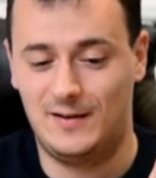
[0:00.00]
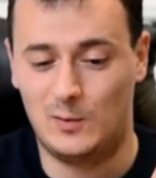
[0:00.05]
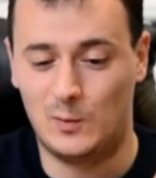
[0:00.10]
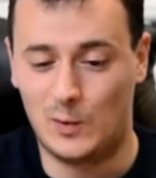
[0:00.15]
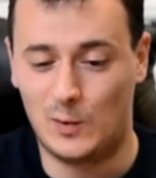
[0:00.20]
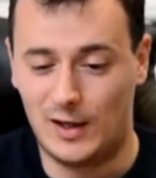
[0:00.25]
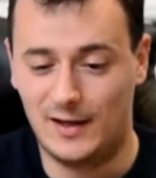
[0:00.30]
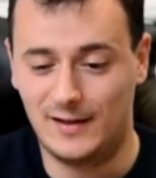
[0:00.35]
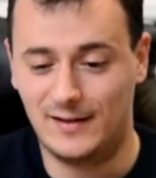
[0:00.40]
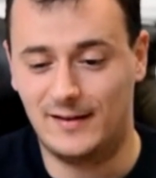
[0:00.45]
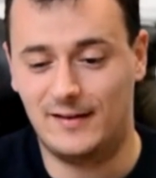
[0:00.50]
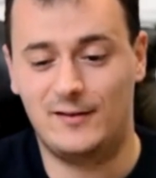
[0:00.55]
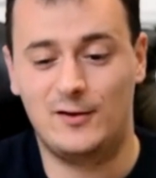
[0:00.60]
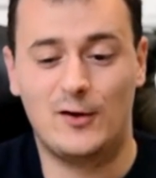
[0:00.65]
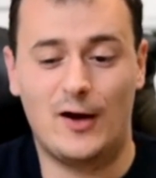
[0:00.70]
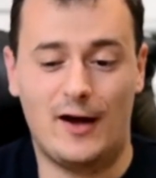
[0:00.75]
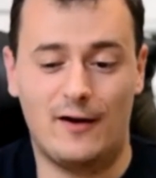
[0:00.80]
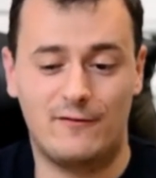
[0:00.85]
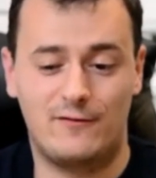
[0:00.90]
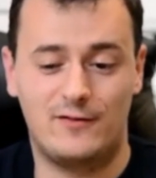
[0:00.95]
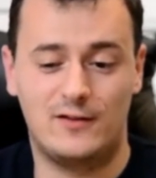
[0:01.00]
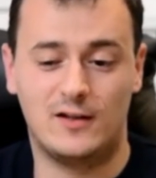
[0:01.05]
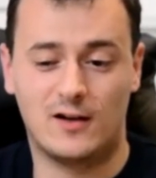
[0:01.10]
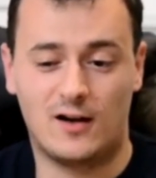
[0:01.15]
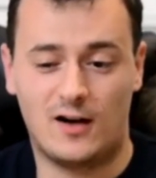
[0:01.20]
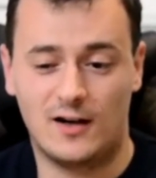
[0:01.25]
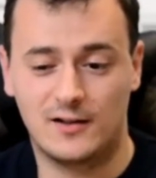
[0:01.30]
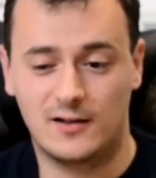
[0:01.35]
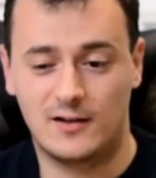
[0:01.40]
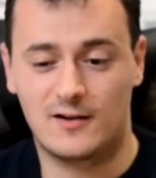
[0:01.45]
one and you have the
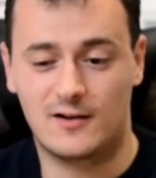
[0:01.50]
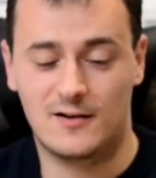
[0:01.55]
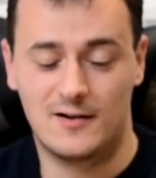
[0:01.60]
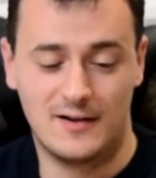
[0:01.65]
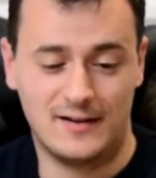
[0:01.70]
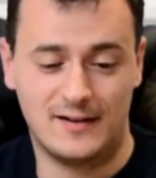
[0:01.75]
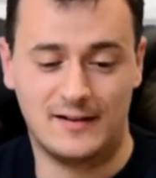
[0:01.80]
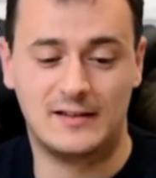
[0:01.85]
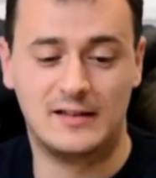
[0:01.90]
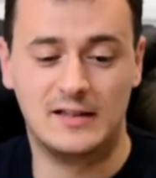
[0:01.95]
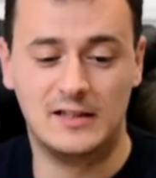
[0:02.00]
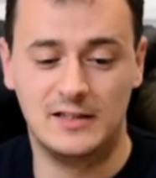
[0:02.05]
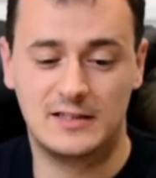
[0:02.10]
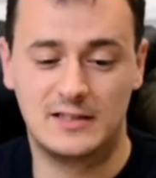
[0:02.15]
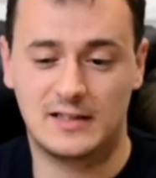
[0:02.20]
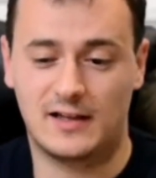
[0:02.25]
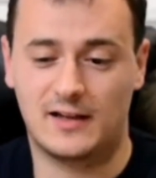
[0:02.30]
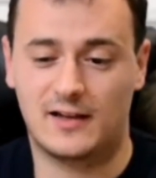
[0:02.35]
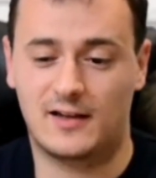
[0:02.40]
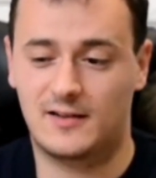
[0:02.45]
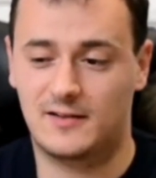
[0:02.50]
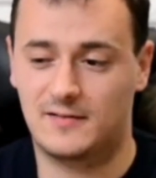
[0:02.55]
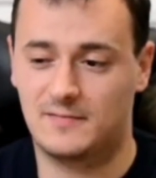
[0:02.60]
other at least like